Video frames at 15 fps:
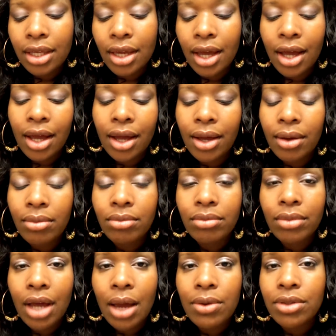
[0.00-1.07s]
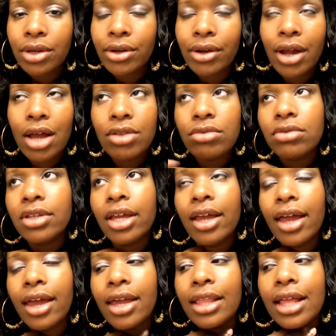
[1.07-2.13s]
I was at her house one day
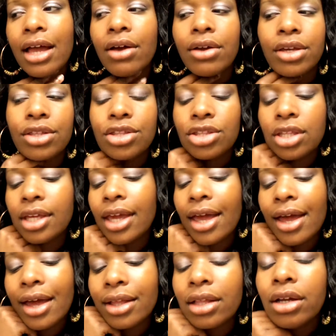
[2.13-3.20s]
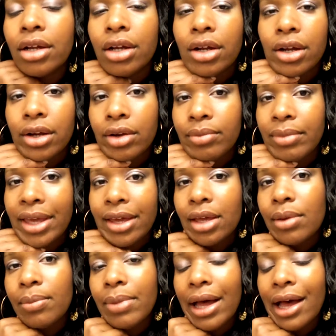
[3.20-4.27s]
hanging out, and she had her
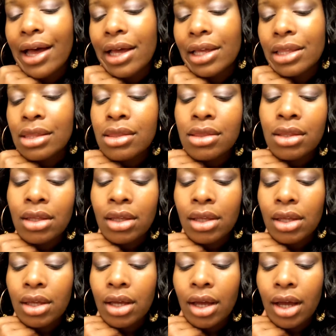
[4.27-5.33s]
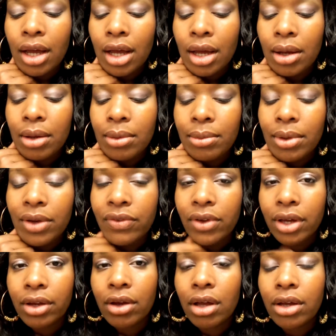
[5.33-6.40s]
makeup box of
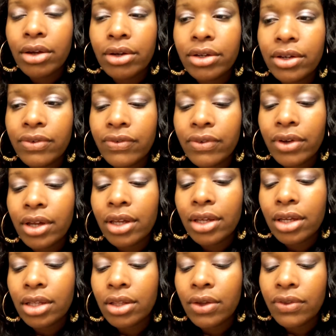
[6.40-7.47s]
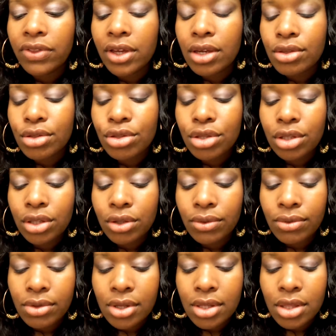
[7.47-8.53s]
like all her different, you know, things that she
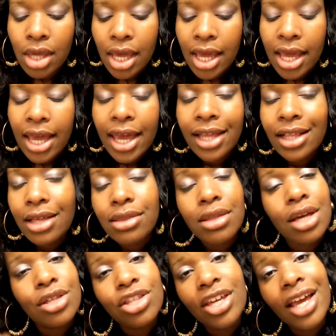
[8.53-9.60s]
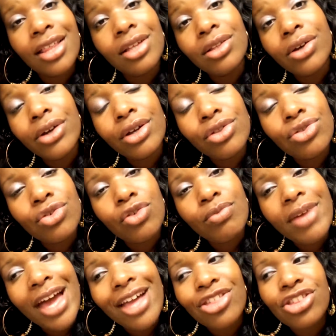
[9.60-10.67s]
uses, and I saw she had the L'Oreal True
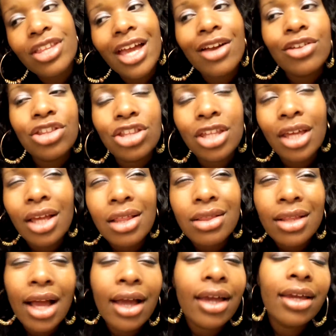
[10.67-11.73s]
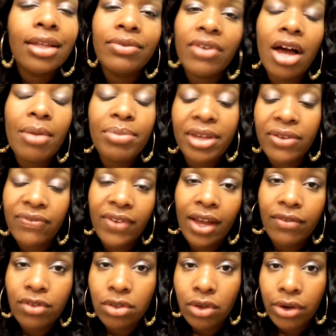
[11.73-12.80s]
Match. Now, she is not a big fan
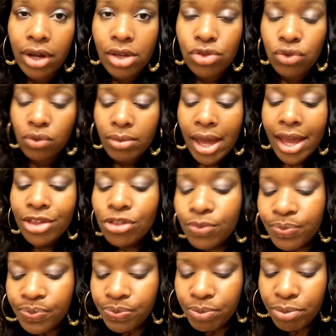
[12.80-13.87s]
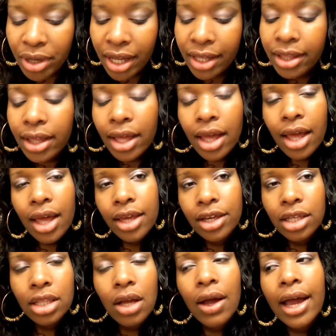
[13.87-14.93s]
of the L'Oreal True Match, but
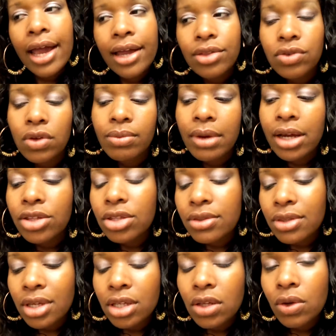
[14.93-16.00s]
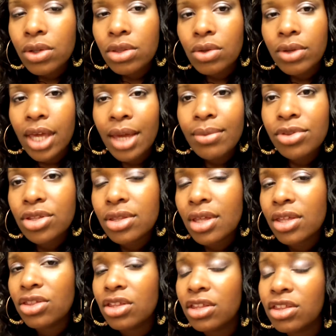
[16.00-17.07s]
you know, I asked her about it. She said, you know, it's okay, but she
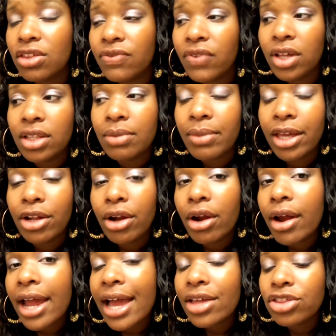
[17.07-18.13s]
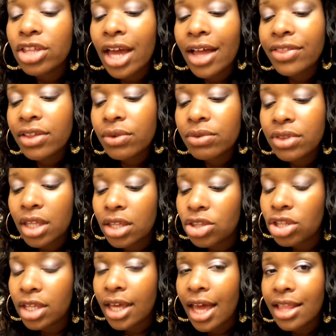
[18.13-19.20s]
said she felt it made her ashy. I don't think
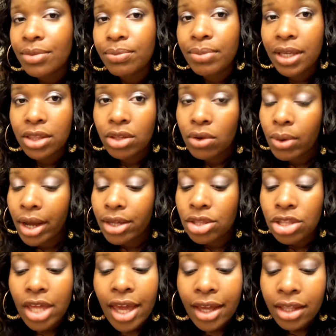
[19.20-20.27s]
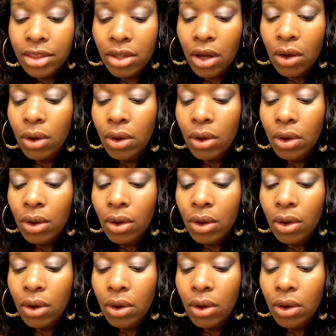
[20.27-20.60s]
she had picked the right shade though.